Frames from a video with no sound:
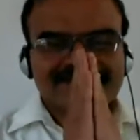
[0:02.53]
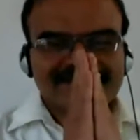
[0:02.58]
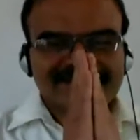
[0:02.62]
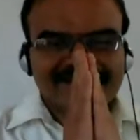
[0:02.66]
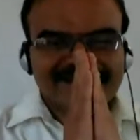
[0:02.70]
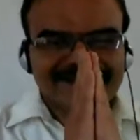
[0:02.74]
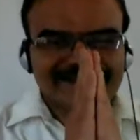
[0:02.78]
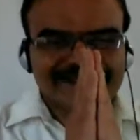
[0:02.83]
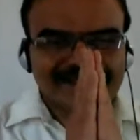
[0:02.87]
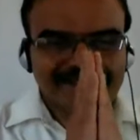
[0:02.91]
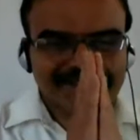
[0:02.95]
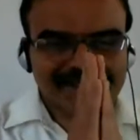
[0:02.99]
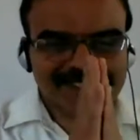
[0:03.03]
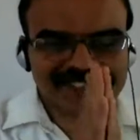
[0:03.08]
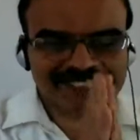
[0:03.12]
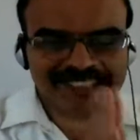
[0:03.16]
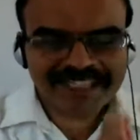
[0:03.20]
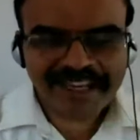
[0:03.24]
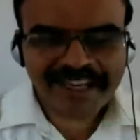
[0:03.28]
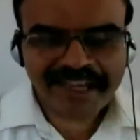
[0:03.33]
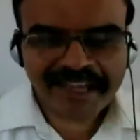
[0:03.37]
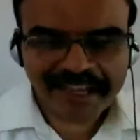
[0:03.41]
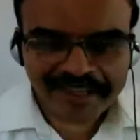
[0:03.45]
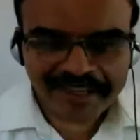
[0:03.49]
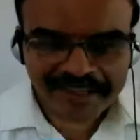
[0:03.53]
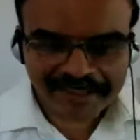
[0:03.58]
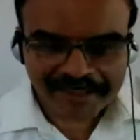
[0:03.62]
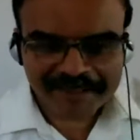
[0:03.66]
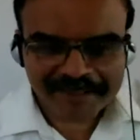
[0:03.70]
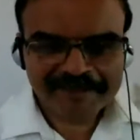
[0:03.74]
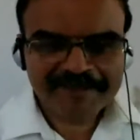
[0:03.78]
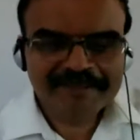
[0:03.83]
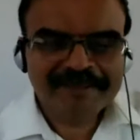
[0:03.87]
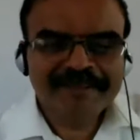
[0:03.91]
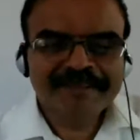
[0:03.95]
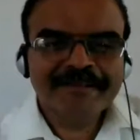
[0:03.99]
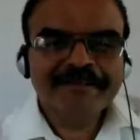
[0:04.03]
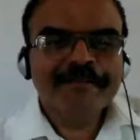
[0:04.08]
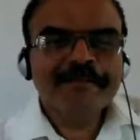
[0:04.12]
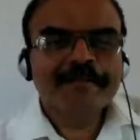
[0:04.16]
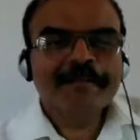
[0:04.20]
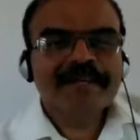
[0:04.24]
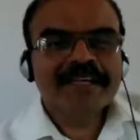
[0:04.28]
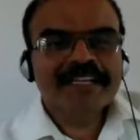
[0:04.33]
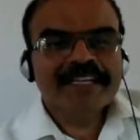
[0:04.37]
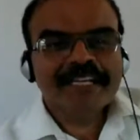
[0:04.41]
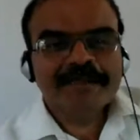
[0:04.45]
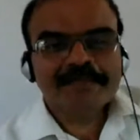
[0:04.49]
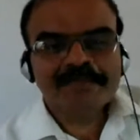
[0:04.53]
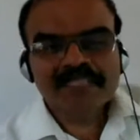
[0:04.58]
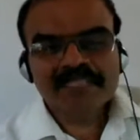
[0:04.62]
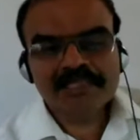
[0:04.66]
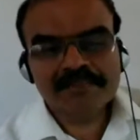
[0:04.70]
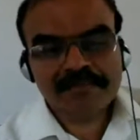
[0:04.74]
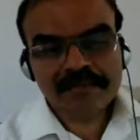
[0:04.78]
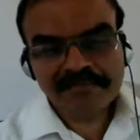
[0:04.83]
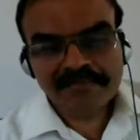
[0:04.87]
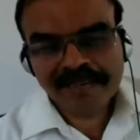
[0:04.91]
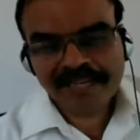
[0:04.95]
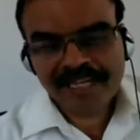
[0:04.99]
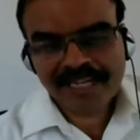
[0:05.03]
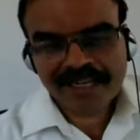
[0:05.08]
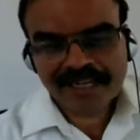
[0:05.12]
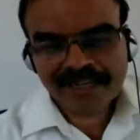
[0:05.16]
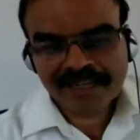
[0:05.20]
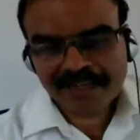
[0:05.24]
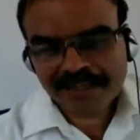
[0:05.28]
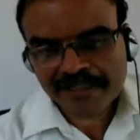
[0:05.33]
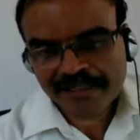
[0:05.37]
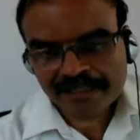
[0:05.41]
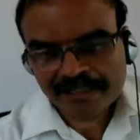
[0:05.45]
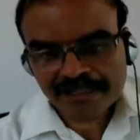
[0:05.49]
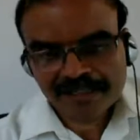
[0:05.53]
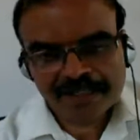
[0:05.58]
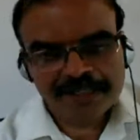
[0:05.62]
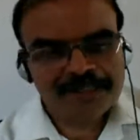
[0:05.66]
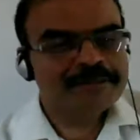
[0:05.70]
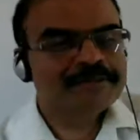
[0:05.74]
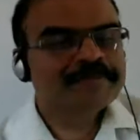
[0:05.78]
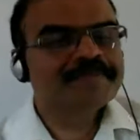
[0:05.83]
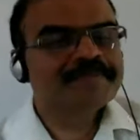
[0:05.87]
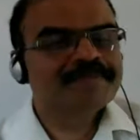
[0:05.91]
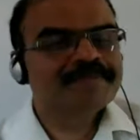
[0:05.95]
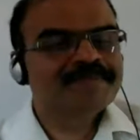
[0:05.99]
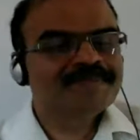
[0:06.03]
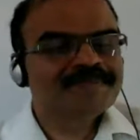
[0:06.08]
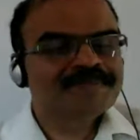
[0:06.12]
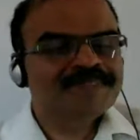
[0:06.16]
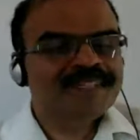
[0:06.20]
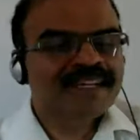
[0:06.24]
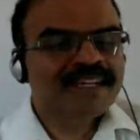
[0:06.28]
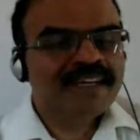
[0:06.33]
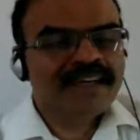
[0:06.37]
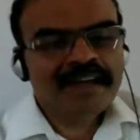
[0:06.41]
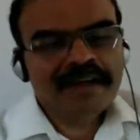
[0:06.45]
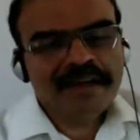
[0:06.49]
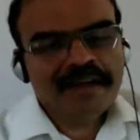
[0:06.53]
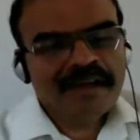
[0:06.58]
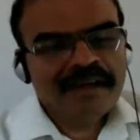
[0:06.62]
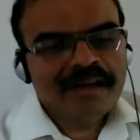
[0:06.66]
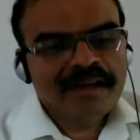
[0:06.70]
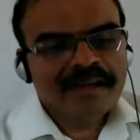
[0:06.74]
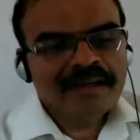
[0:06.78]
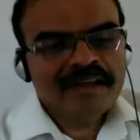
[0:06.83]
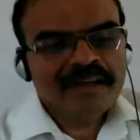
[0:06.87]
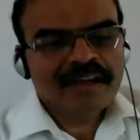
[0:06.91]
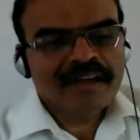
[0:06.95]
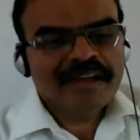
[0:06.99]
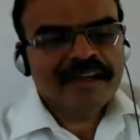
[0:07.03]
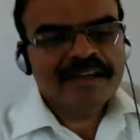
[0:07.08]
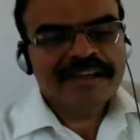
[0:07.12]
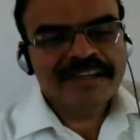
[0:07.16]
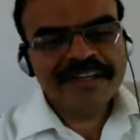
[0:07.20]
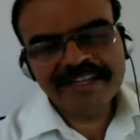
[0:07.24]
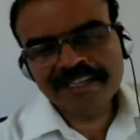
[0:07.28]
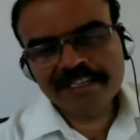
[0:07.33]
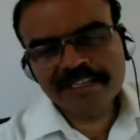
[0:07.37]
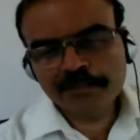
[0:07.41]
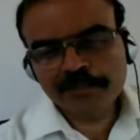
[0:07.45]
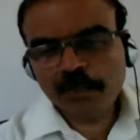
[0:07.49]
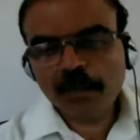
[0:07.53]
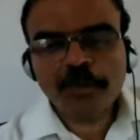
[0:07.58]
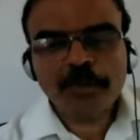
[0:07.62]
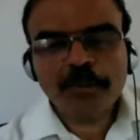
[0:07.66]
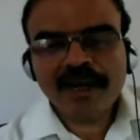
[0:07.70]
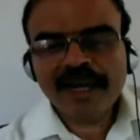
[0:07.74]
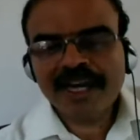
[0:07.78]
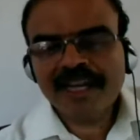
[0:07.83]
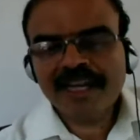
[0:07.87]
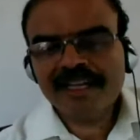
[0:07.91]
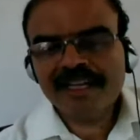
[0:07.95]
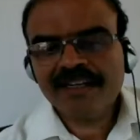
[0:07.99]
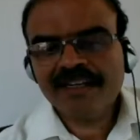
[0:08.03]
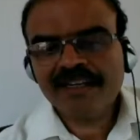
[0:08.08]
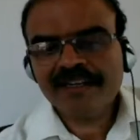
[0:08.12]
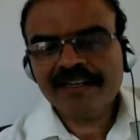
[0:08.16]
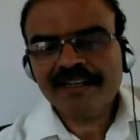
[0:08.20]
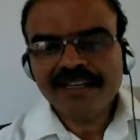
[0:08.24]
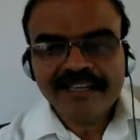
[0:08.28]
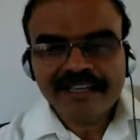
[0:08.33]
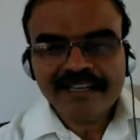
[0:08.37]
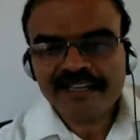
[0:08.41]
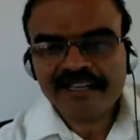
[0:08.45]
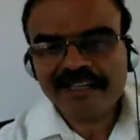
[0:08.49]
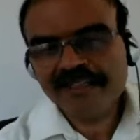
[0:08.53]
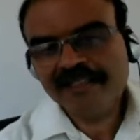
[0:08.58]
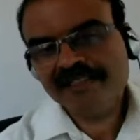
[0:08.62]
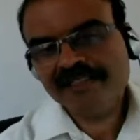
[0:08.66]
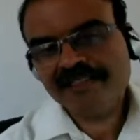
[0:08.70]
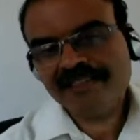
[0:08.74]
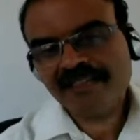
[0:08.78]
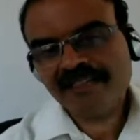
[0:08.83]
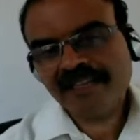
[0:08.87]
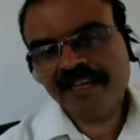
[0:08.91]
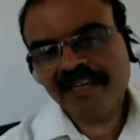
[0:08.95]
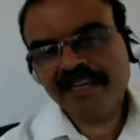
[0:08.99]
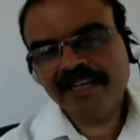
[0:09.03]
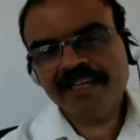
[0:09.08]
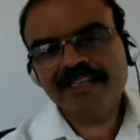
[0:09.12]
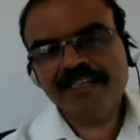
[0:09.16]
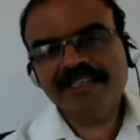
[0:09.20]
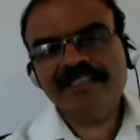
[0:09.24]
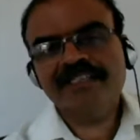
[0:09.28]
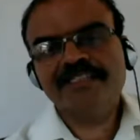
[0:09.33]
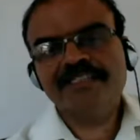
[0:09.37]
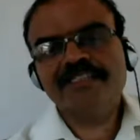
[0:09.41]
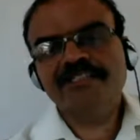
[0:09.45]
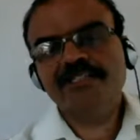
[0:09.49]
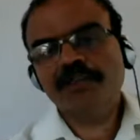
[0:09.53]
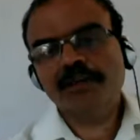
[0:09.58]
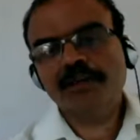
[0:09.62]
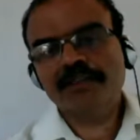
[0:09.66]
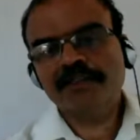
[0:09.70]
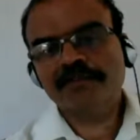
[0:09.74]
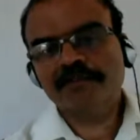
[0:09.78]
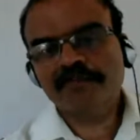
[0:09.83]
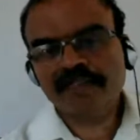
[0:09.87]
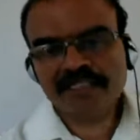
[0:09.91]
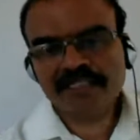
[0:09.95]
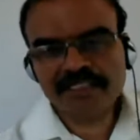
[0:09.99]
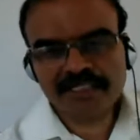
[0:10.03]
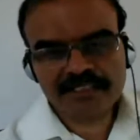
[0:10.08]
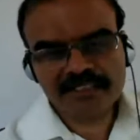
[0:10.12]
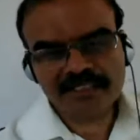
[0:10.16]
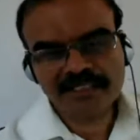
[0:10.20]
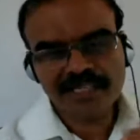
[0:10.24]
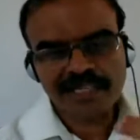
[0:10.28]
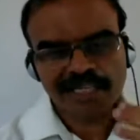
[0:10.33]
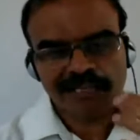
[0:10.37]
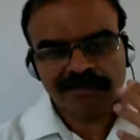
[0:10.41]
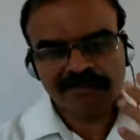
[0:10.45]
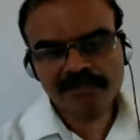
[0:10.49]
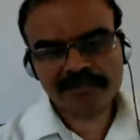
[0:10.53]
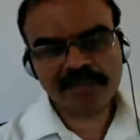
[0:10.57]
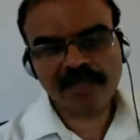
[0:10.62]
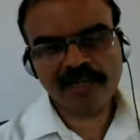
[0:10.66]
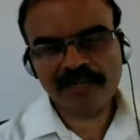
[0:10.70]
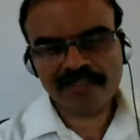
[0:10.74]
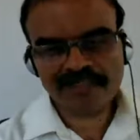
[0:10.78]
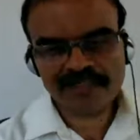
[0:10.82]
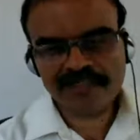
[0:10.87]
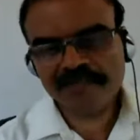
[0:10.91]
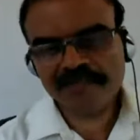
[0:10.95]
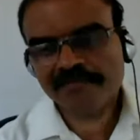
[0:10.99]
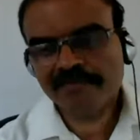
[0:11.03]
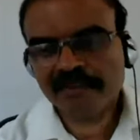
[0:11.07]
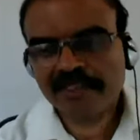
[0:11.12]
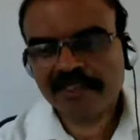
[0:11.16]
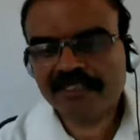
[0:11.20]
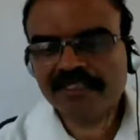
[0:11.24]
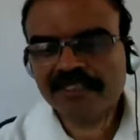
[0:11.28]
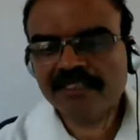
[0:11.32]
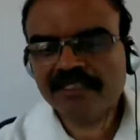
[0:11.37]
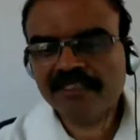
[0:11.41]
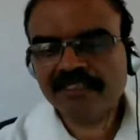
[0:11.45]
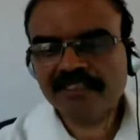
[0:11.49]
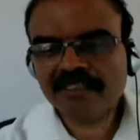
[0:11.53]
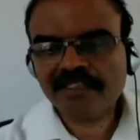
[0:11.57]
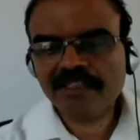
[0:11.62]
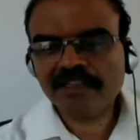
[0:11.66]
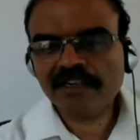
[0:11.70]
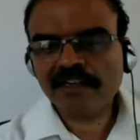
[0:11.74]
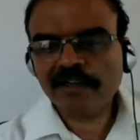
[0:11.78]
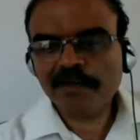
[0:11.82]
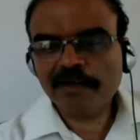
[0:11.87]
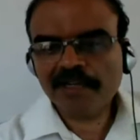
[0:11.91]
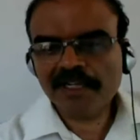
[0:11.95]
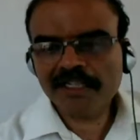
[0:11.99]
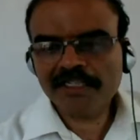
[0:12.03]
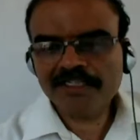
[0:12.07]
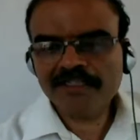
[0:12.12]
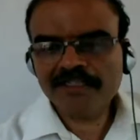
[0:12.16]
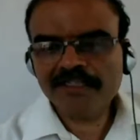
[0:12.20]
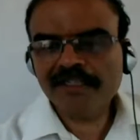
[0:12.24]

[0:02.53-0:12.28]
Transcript: Namaste. My name is Vivekanand. Init Mobile is a joint venture I have started with Roland.